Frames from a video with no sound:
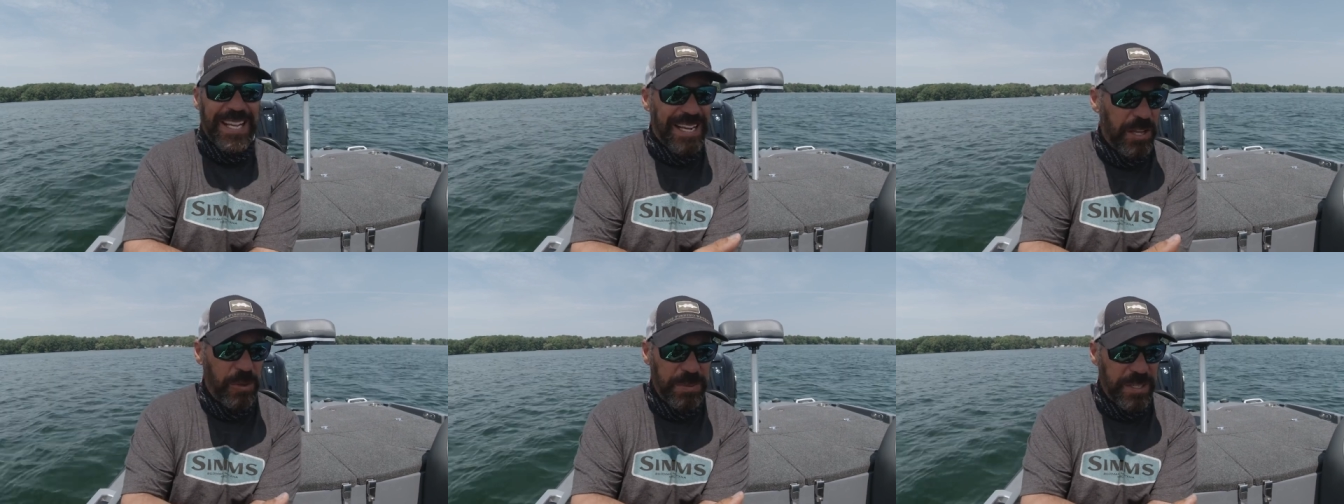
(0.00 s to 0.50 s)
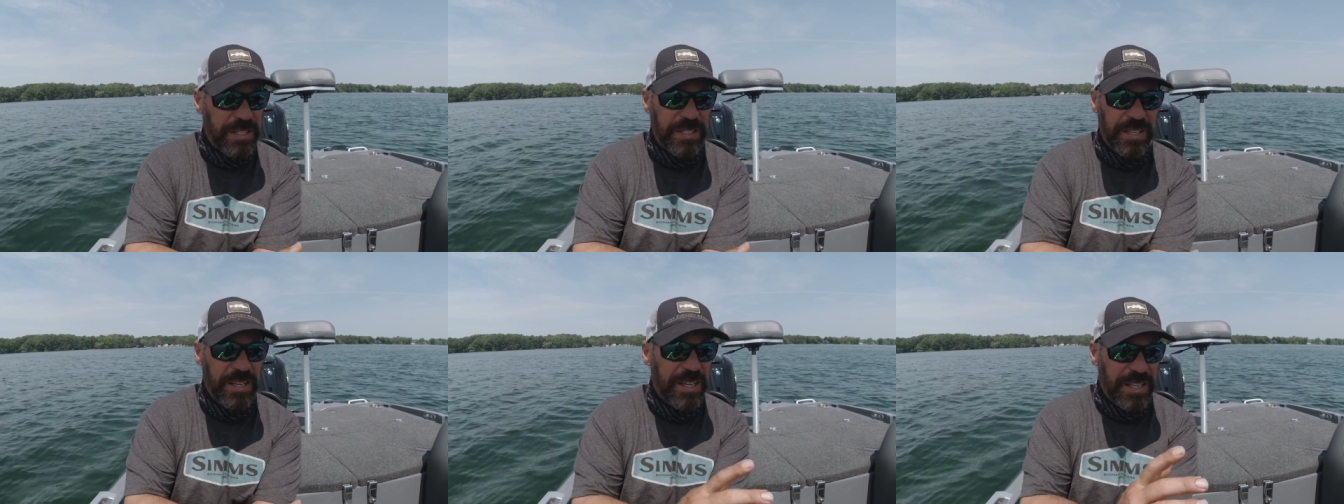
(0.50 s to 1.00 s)
That helps
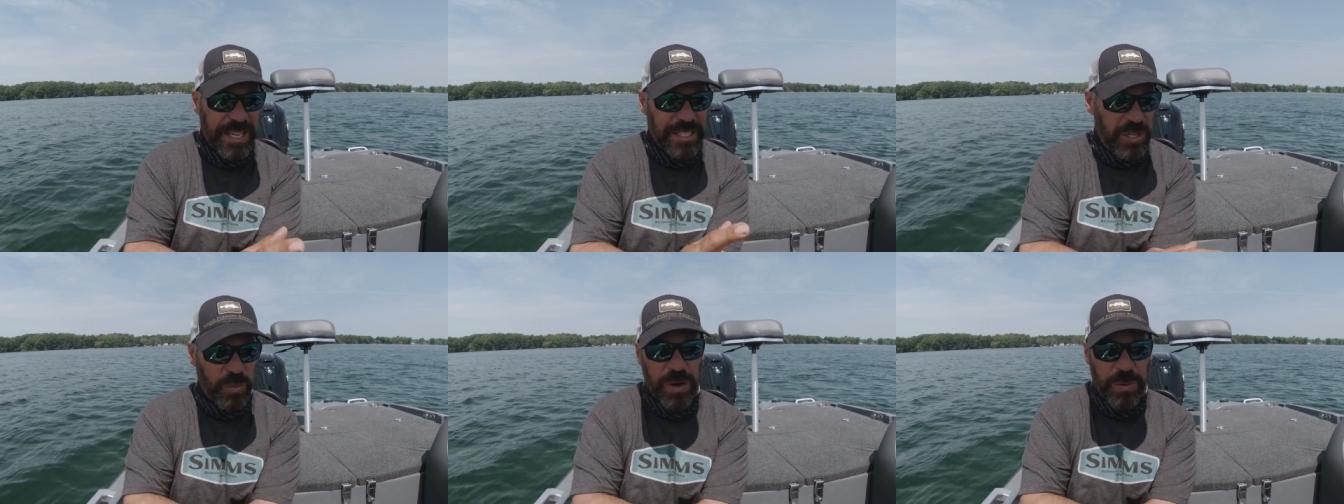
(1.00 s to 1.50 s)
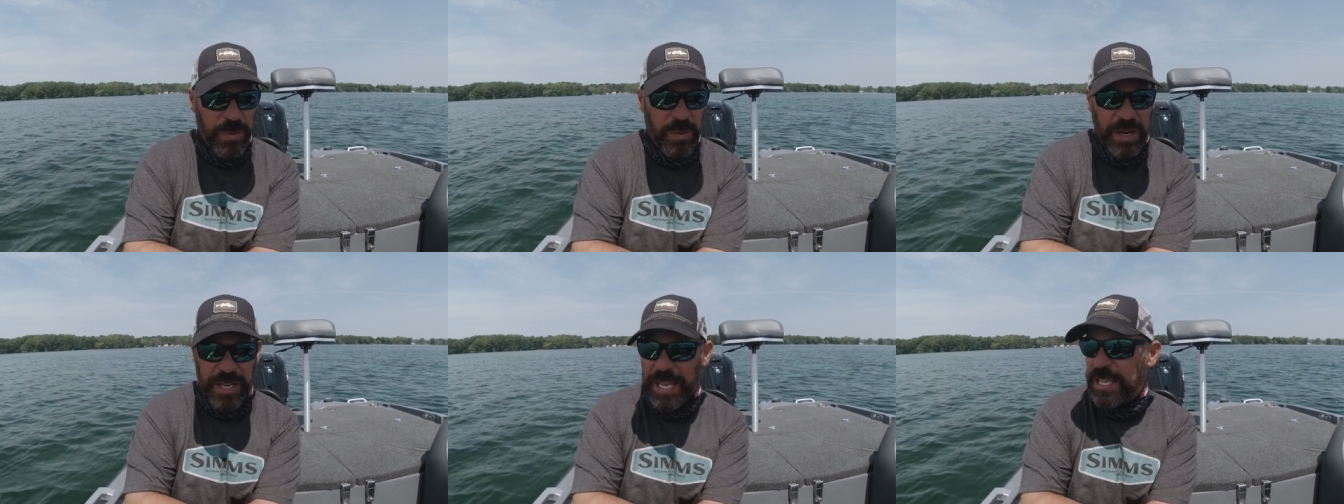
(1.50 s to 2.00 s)
us get to where we want to